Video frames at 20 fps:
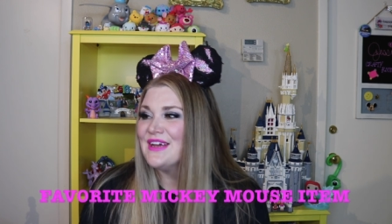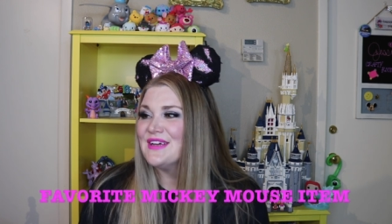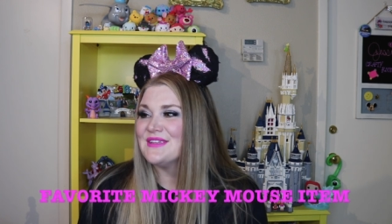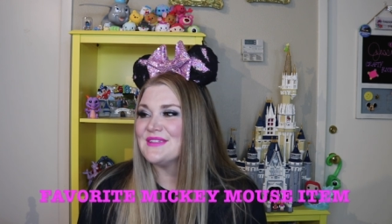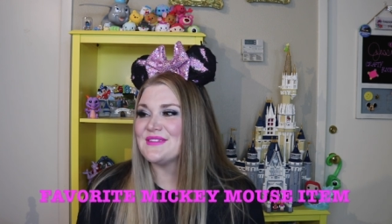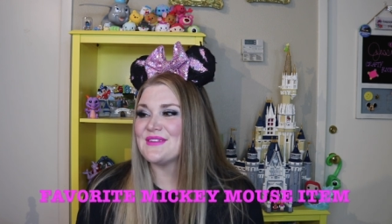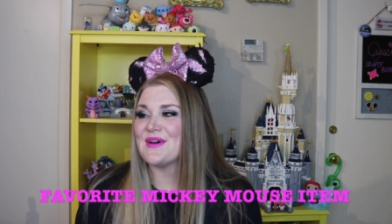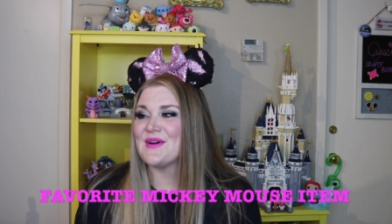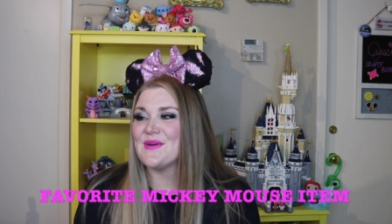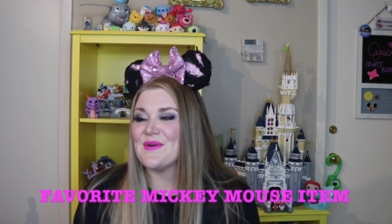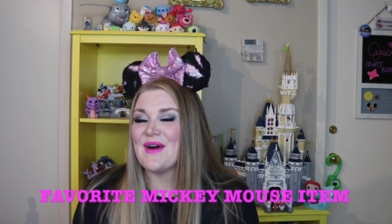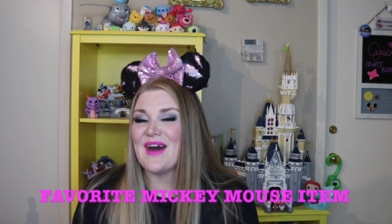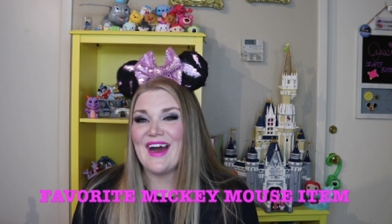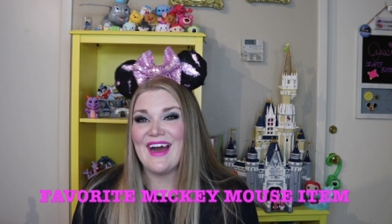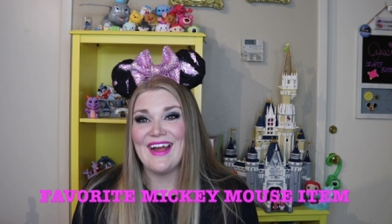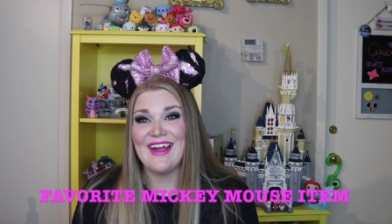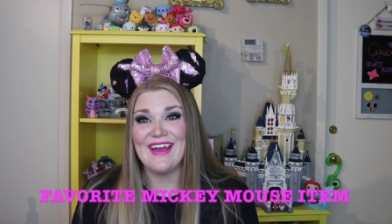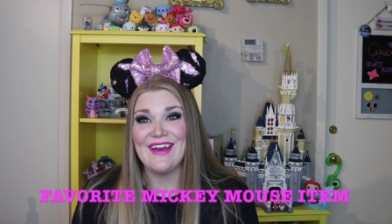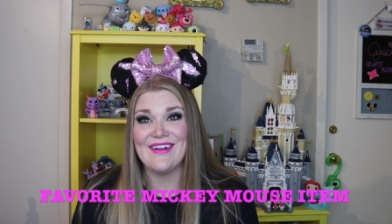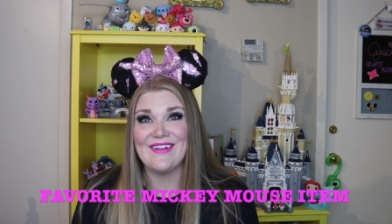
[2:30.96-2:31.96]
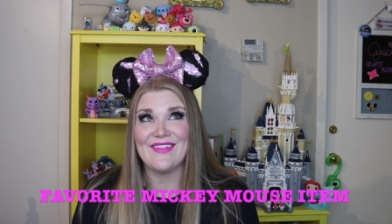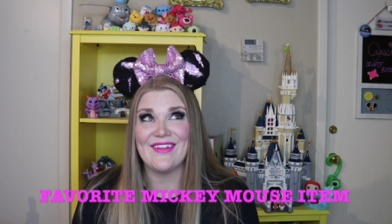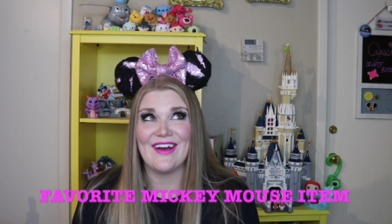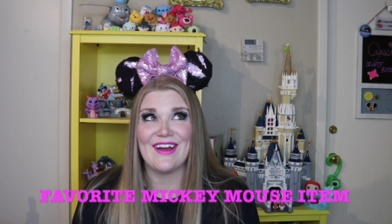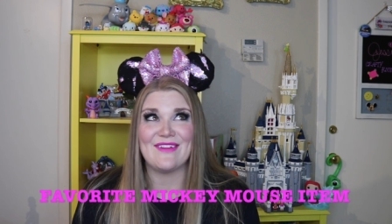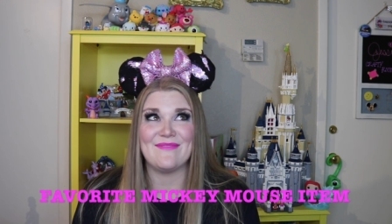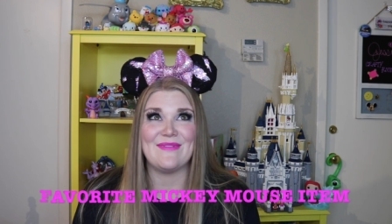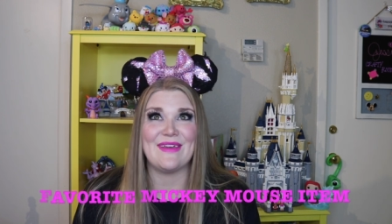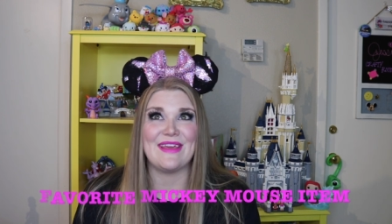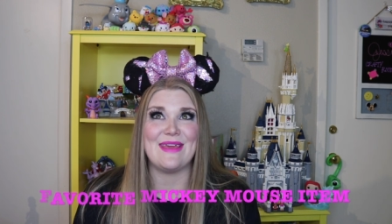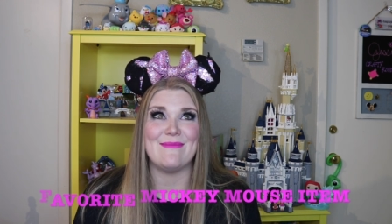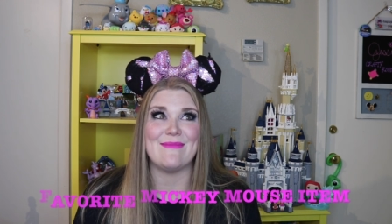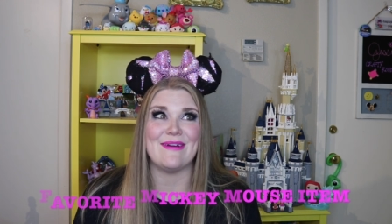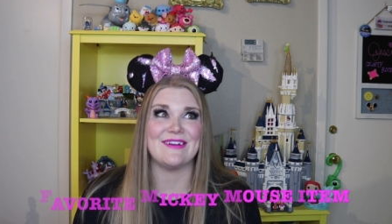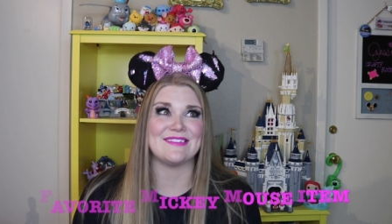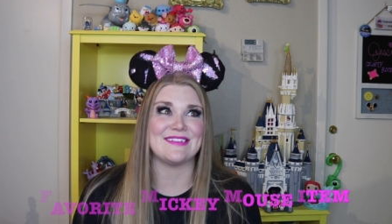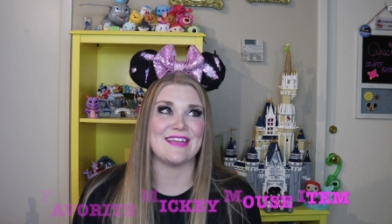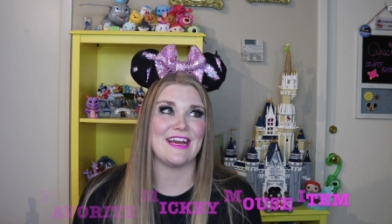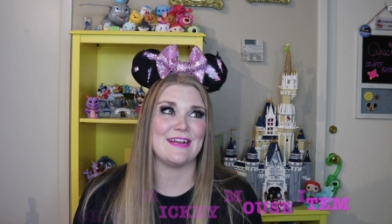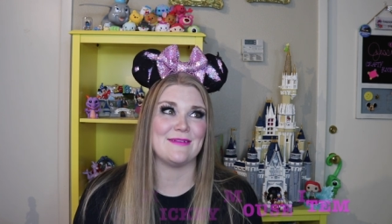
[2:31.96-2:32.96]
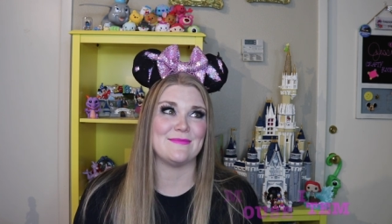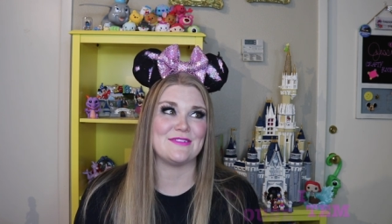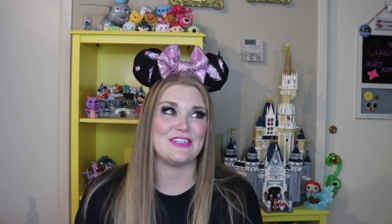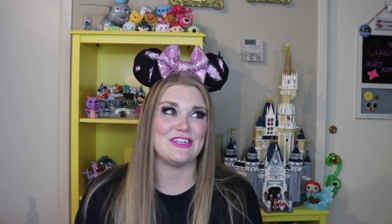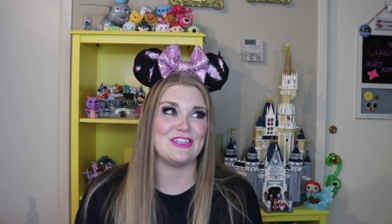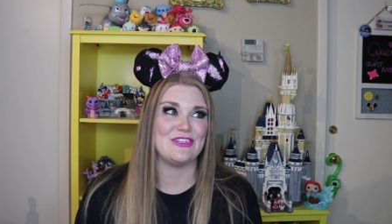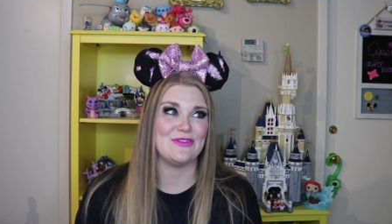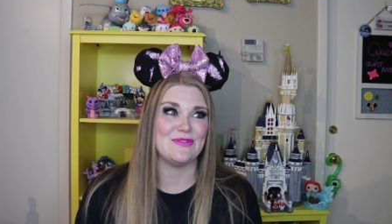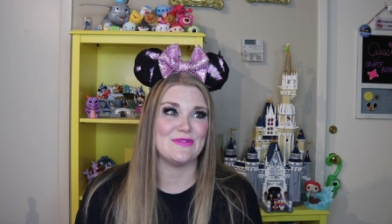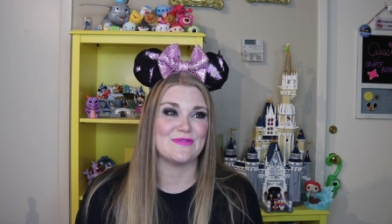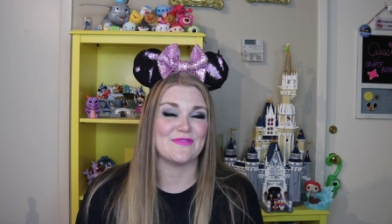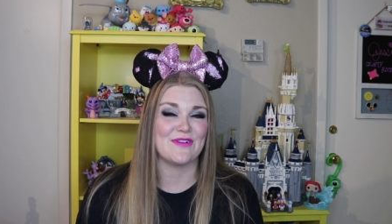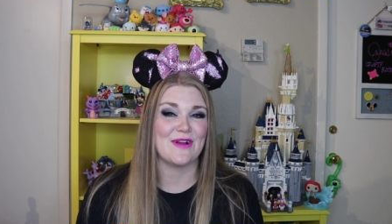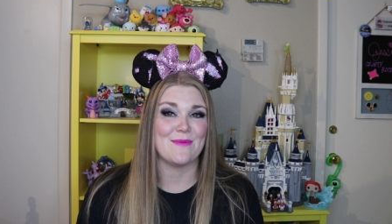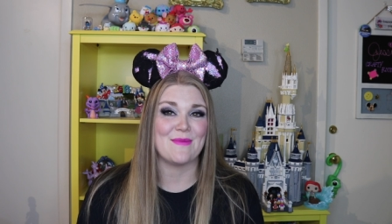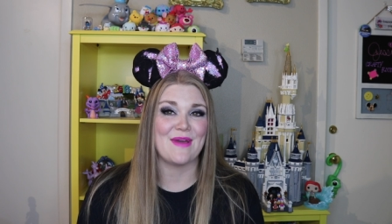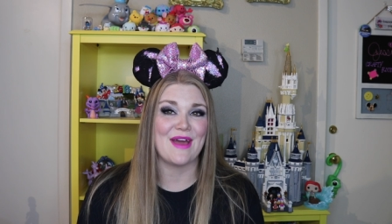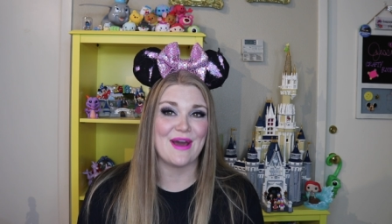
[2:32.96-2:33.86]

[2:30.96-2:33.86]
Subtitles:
So I had a lot of Mickey Mouse items to choose from.